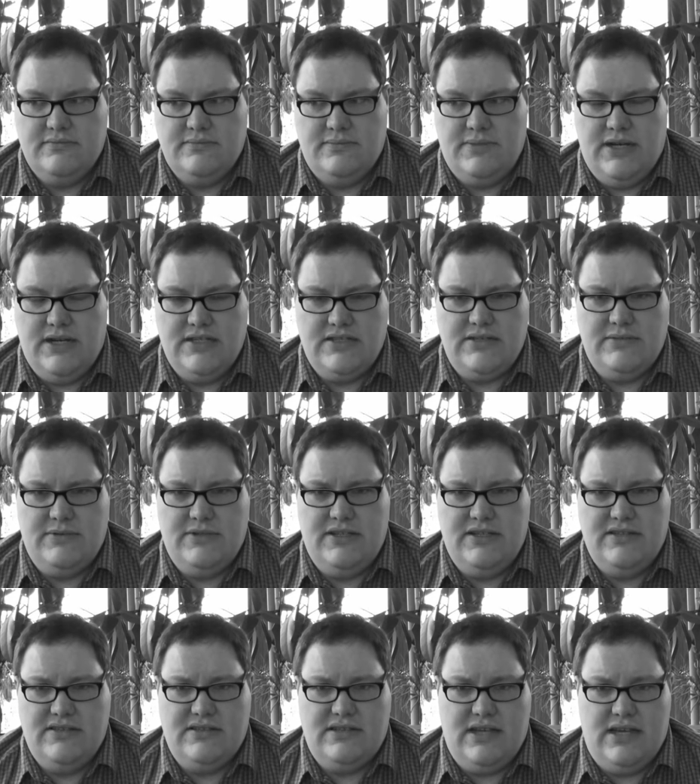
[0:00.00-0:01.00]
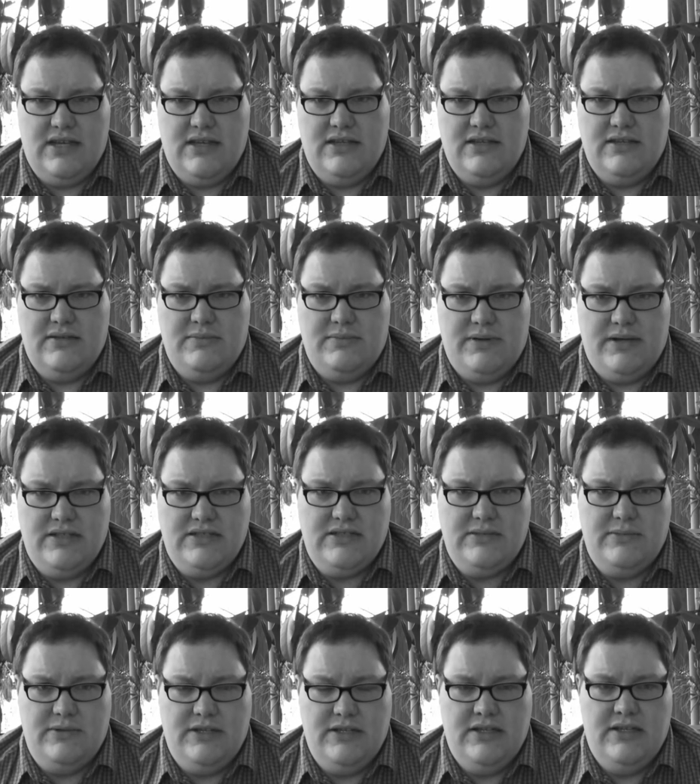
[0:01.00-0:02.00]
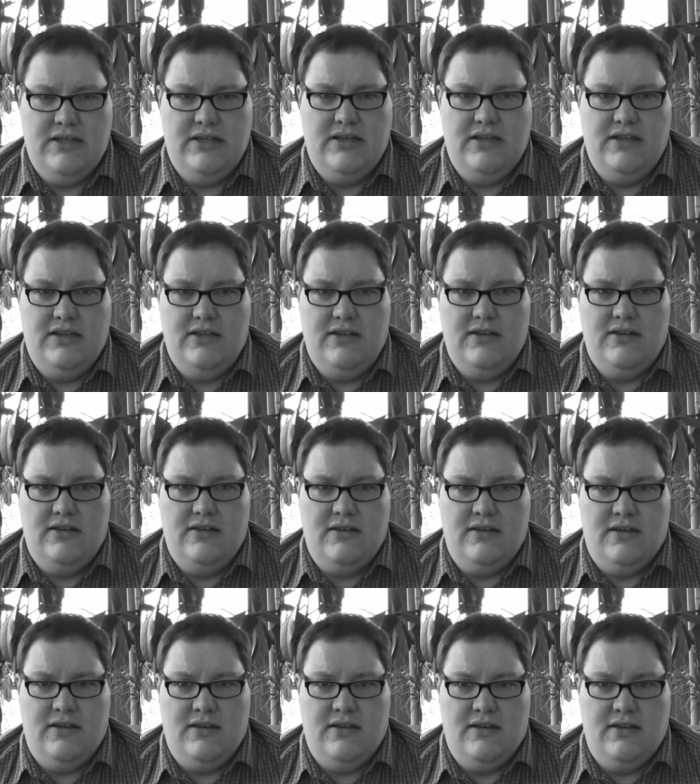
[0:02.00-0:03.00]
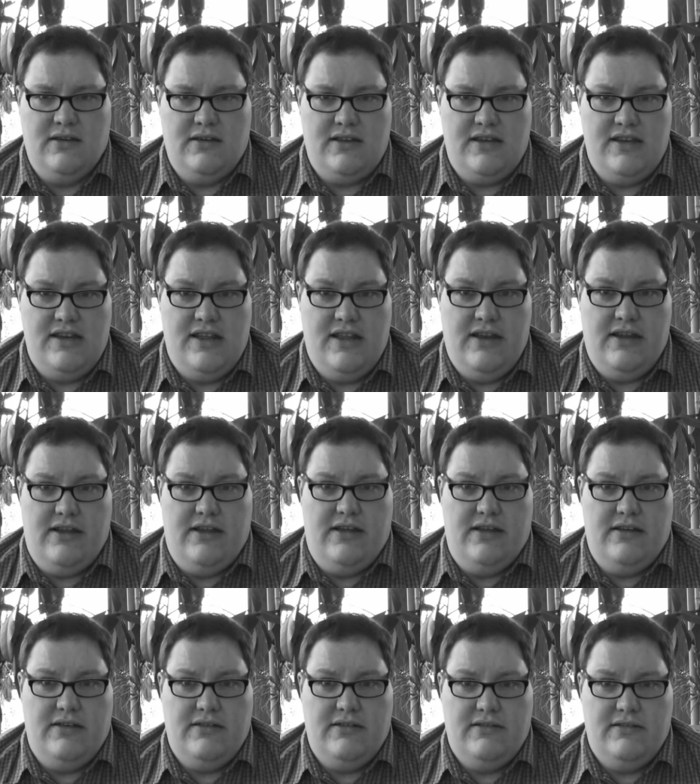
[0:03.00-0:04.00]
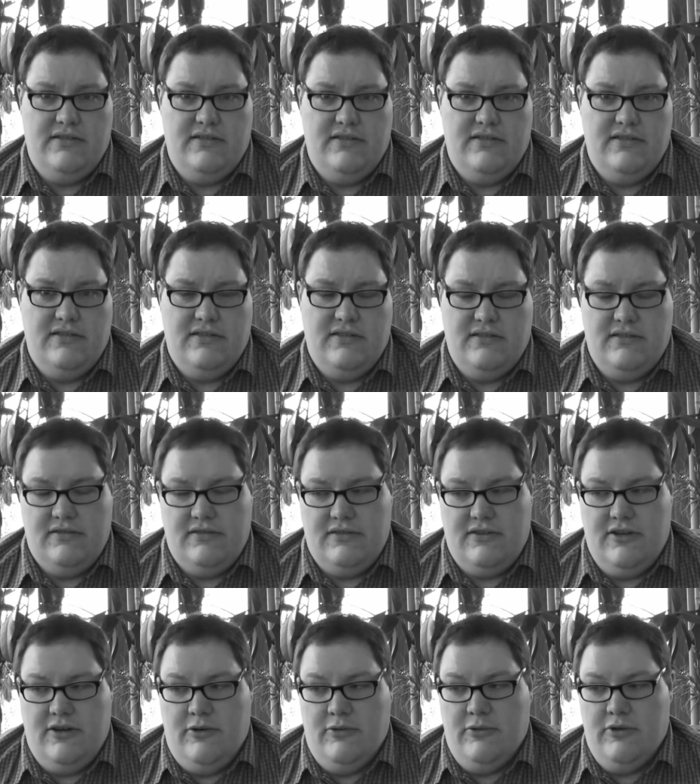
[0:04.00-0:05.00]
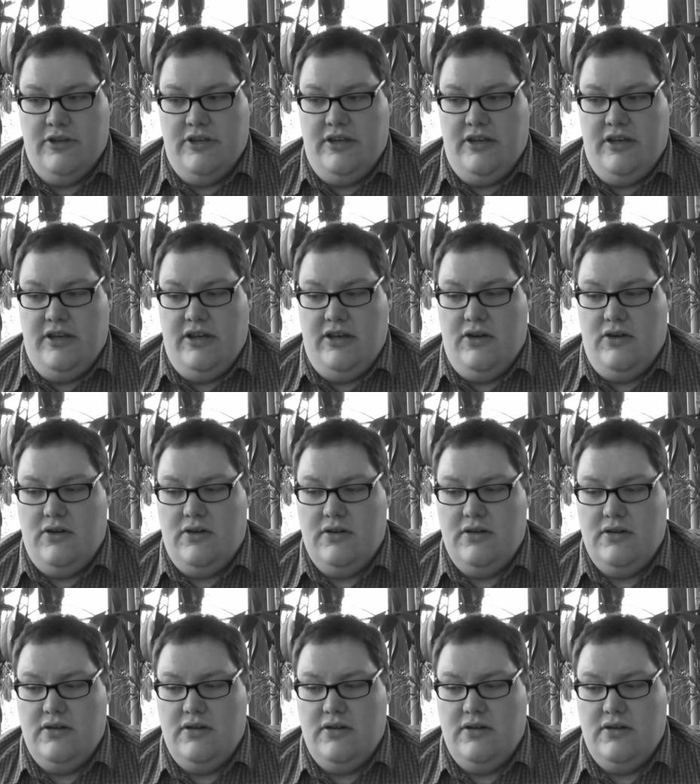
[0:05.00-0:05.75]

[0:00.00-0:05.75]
possibly in Scotland, possibly in Connecticut. Don't really know.